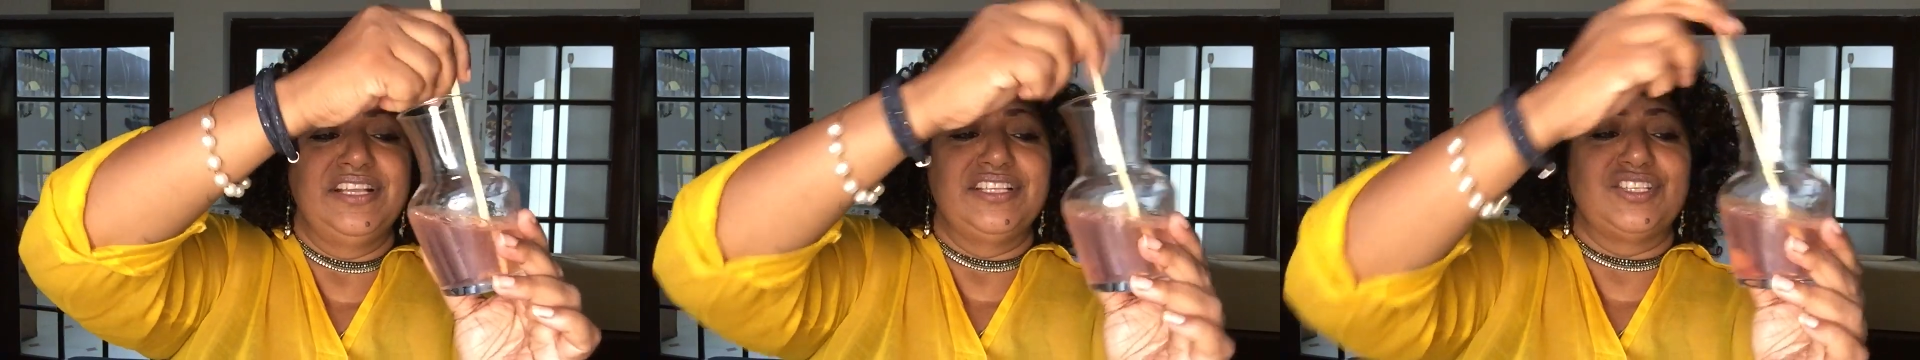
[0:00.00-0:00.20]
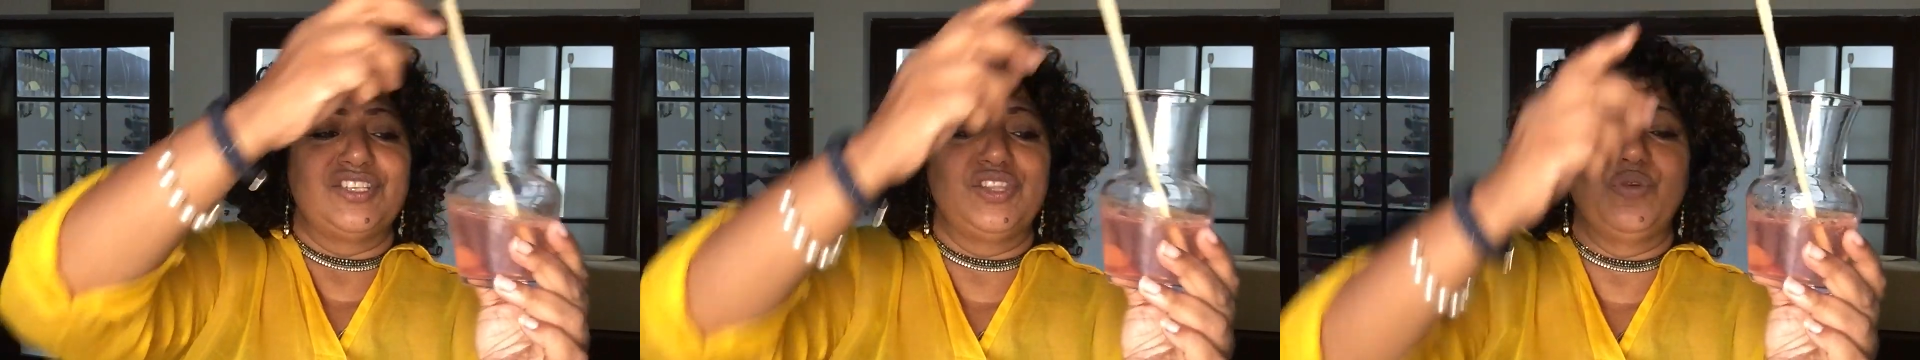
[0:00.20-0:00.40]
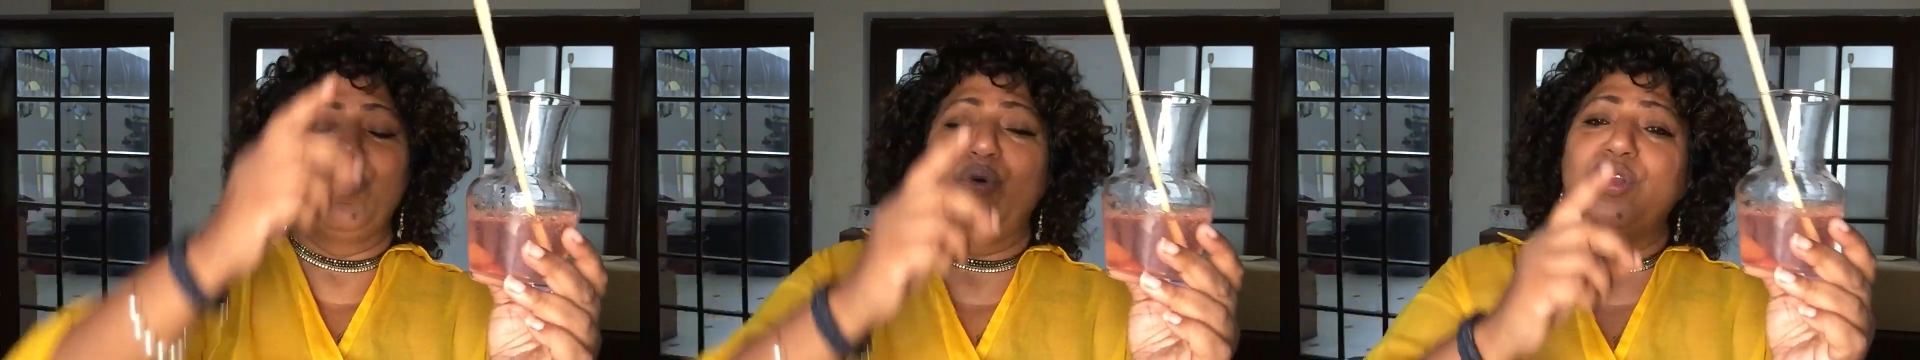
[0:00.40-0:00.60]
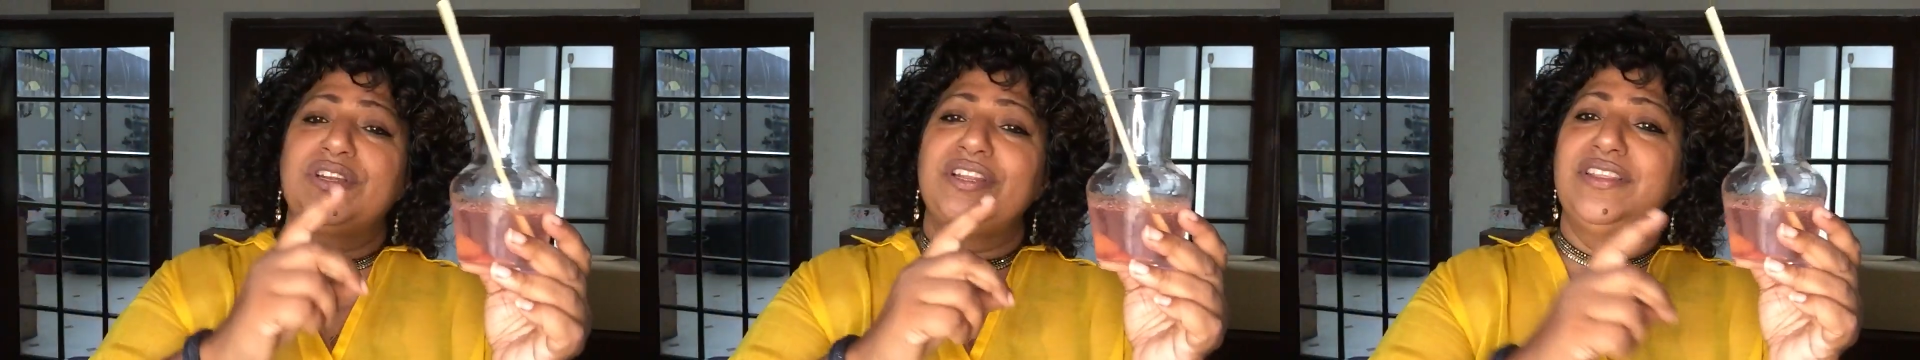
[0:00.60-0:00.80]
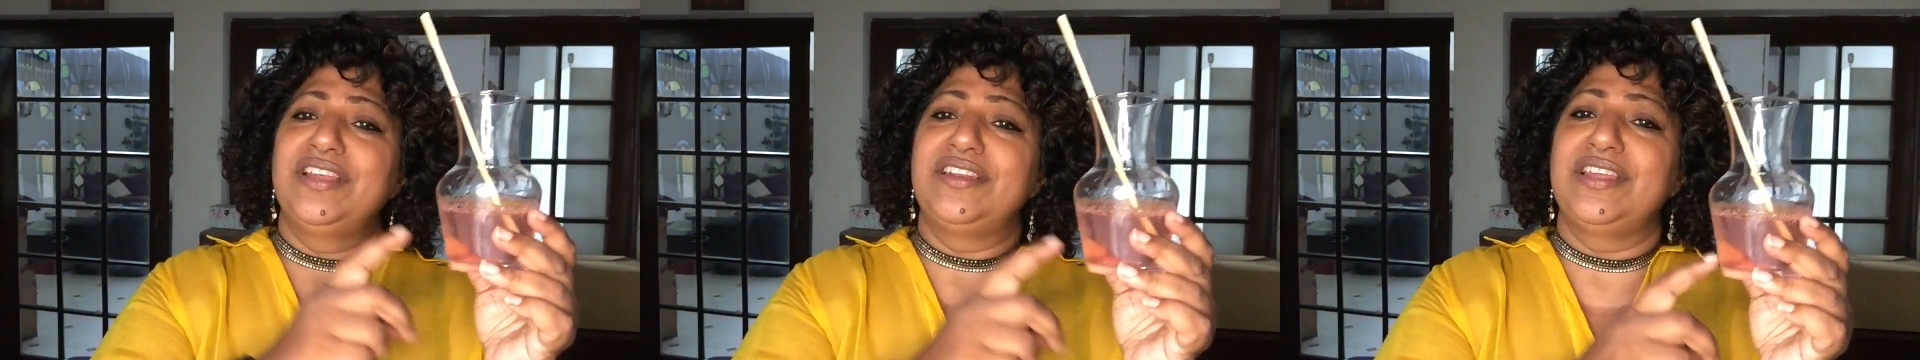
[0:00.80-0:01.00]
So the
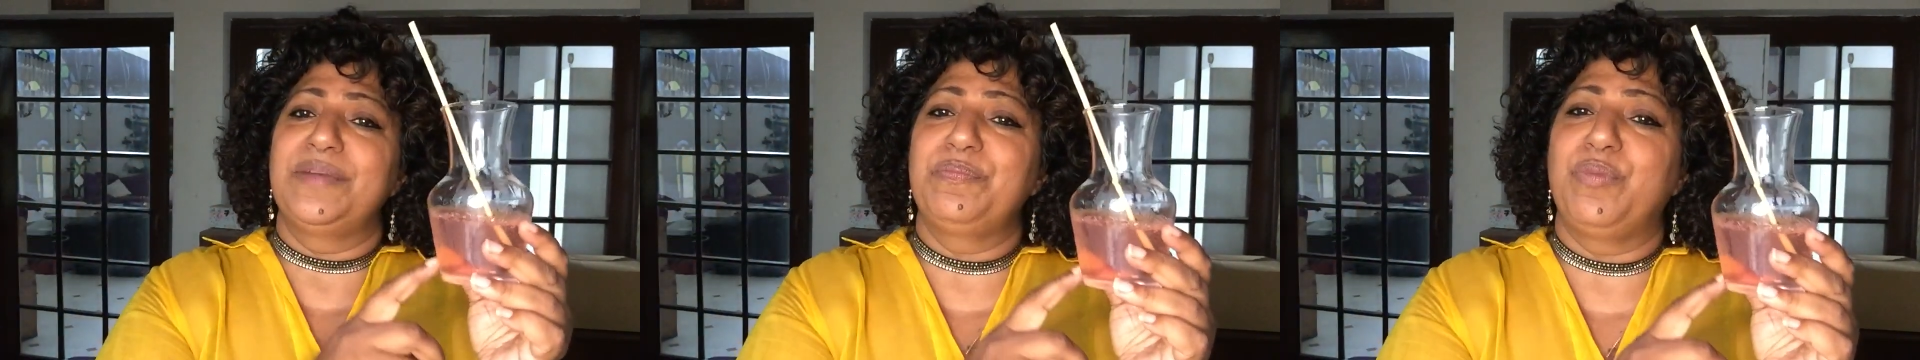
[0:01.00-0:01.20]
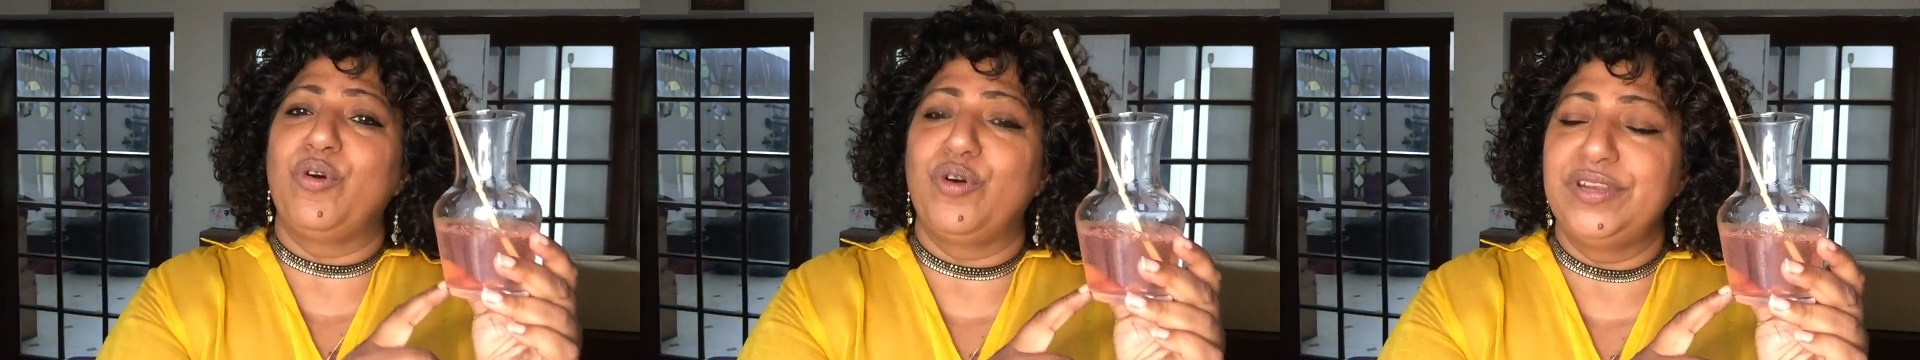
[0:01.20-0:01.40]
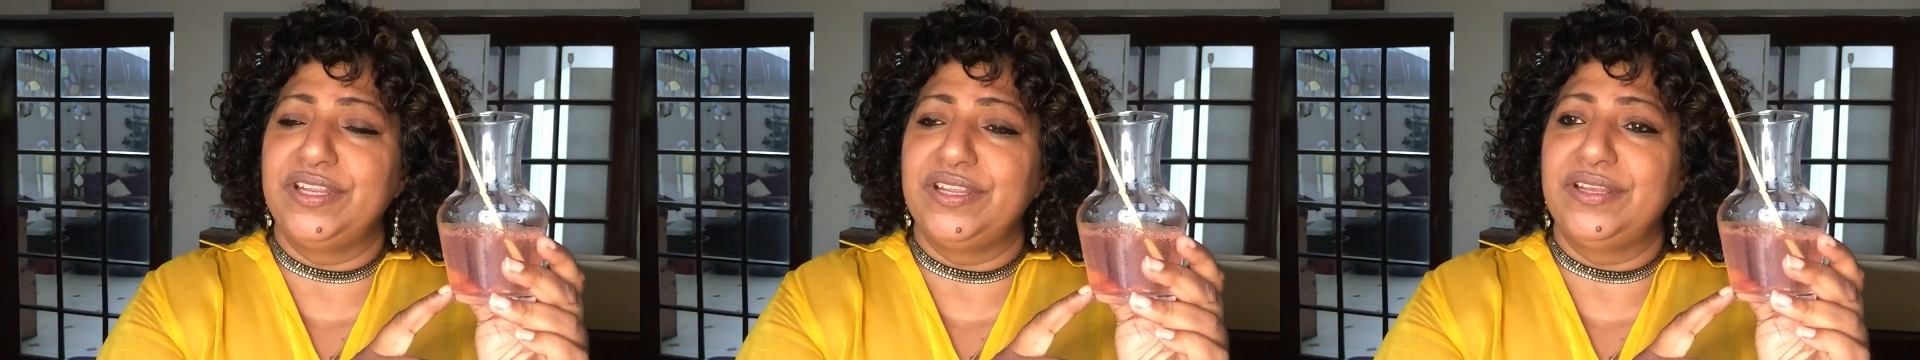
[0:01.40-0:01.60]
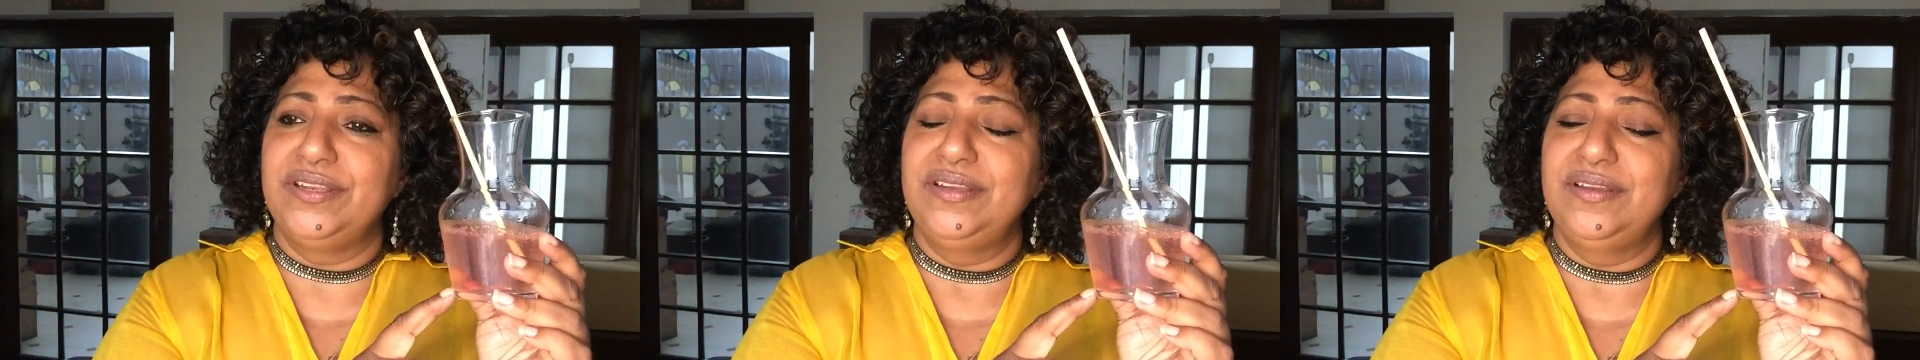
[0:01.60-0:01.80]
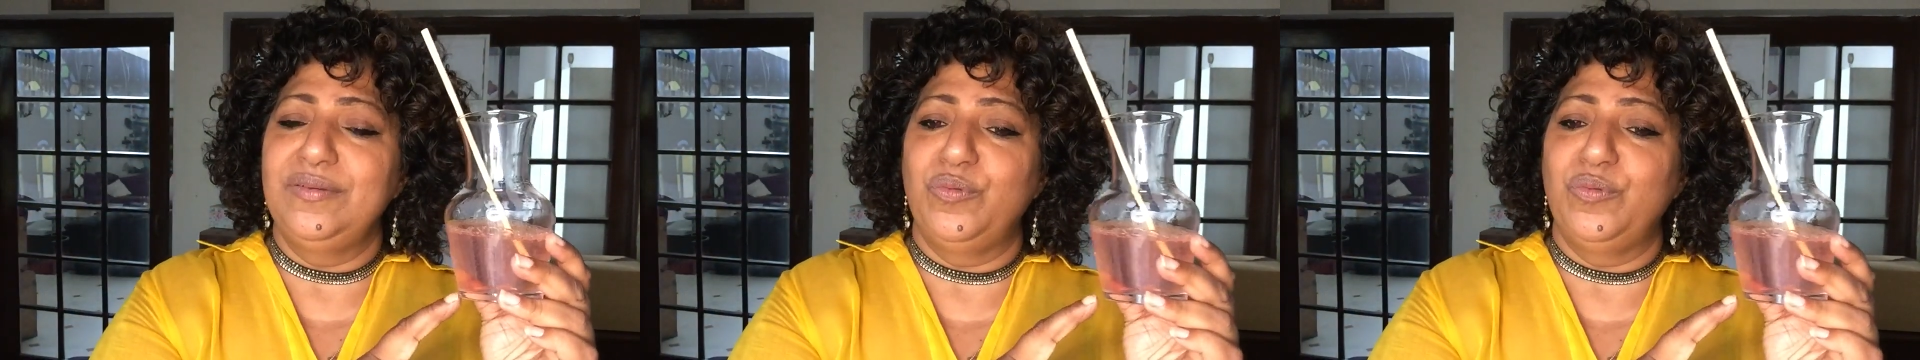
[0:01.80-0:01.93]
water that I poured in